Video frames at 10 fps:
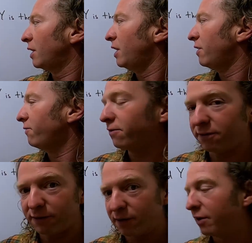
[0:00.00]

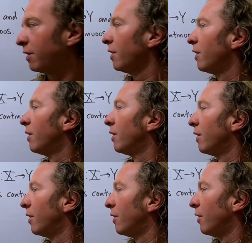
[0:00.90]
if
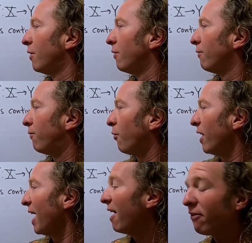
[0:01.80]

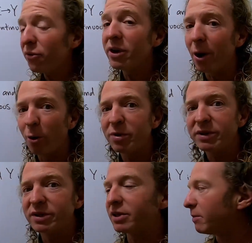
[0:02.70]
for every
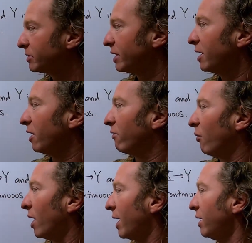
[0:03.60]
open subset of
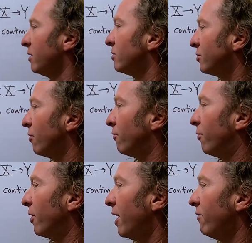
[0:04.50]
Y, so
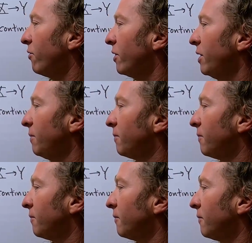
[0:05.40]
for every,
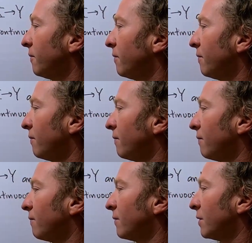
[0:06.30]

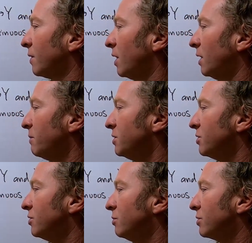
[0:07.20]
and let me
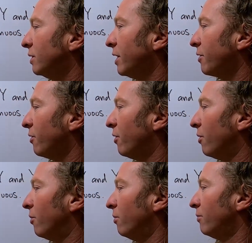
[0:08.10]
just use the letter
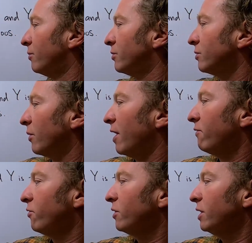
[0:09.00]
O, so
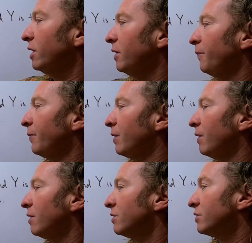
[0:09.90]
every,
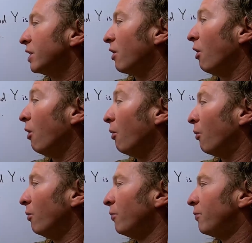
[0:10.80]
say,
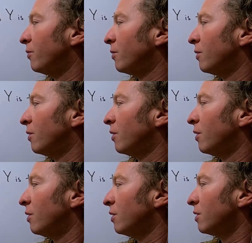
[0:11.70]
O
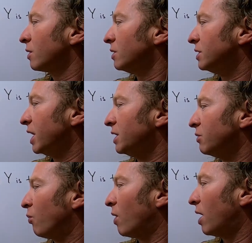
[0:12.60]
contained
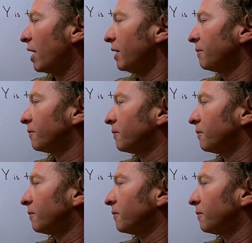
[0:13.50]
in Y,